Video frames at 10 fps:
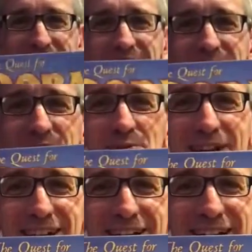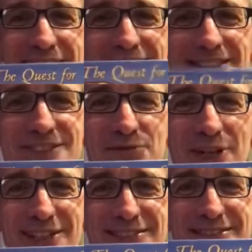You recognize this
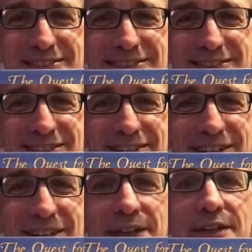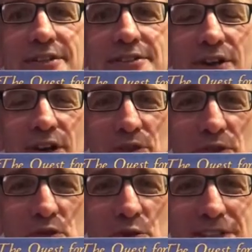one. It's called The
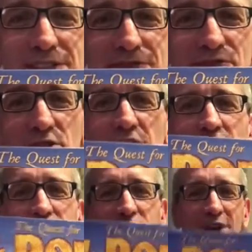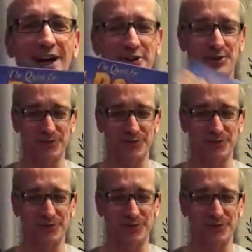Quest for Eldorado.